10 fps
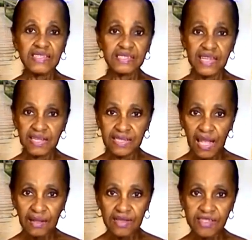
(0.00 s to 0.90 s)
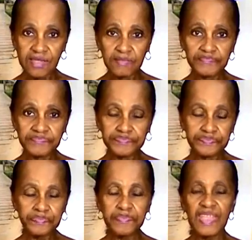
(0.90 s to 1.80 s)
technology,
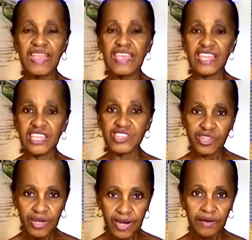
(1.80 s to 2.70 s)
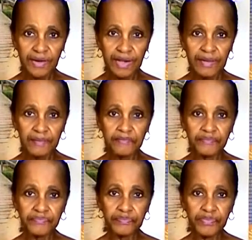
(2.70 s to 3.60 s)
engineering,
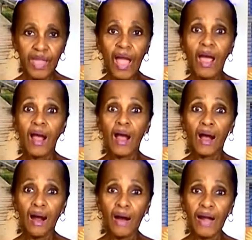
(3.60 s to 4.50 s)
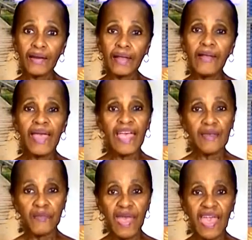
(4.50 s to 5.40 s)
art,
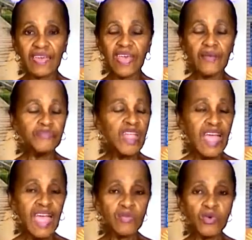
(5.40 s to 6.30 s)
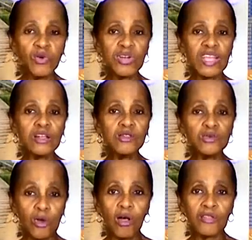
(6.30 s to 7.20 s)
and math. And we're going to
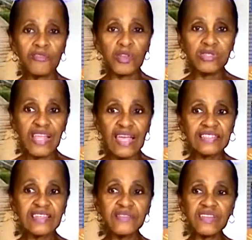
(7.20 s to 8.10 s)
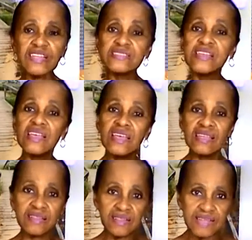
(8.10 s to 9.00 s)
include all of those activities
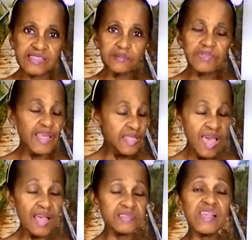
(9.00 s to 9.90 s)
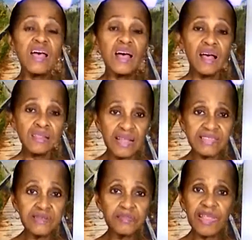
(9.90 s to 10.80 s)
in the lesson plan. Yes, a
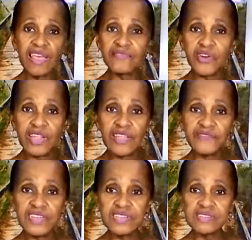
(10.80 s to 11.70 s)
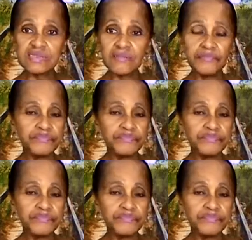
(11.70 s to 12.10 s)
lesson plan for infants,